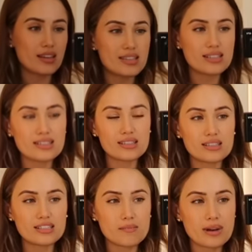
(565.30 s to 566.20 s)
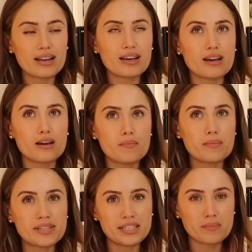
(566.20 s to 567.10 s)
This is the Demelia
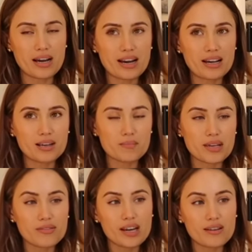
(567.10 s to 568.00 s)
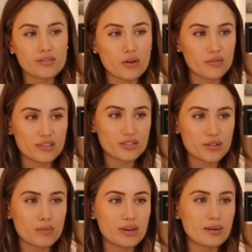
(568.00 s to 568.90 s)
midi bag, but if you have an office
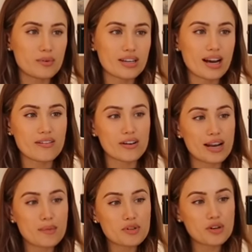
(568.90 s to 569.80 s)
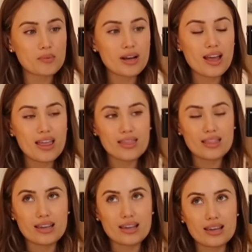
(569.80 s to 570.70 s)
job and you want to carry your laptop,
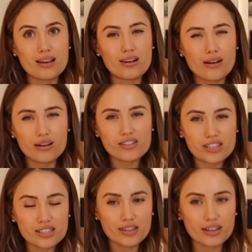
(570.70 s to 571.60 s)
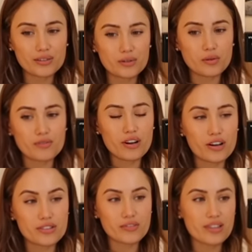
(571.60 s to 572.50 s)
the larger style
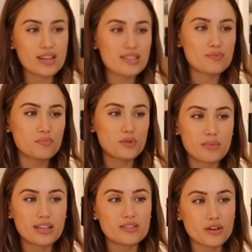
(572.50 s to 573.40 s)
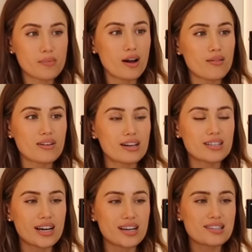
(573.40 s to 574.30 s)
version of this would be so
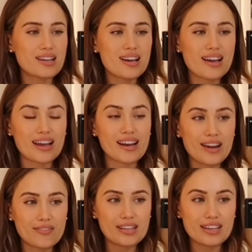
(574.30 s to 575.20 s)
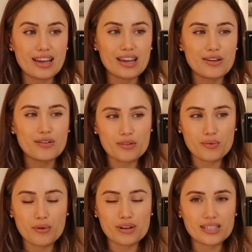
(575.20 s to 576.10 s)
perfect as an everyday good
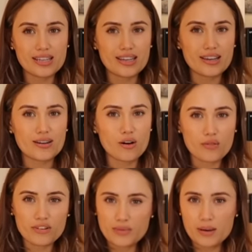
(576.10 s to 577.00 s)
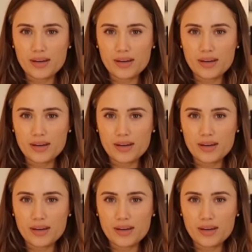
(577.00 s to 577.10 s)
quality office wear